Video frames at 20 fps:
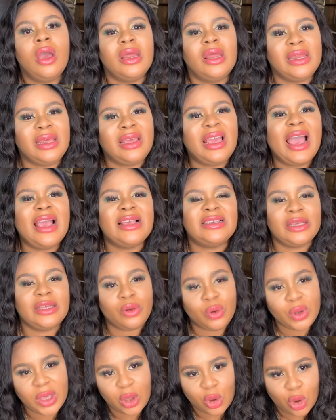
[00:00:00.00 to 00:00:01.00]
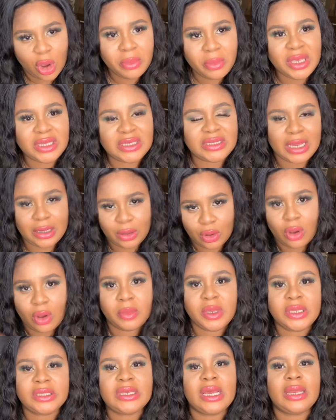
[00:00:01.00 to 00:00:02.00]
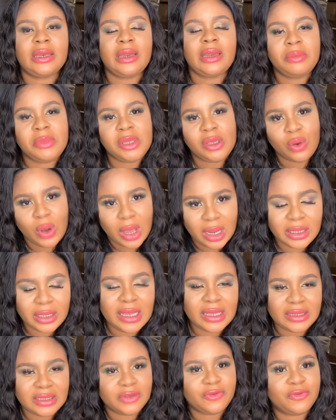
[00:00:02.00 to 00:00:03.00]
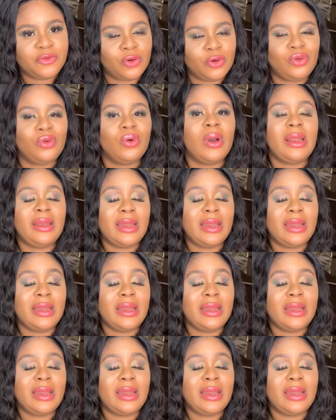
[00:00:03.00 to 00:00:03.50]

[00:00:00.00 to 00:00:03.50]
The guy said, okay, come inside, let me go and get it for you.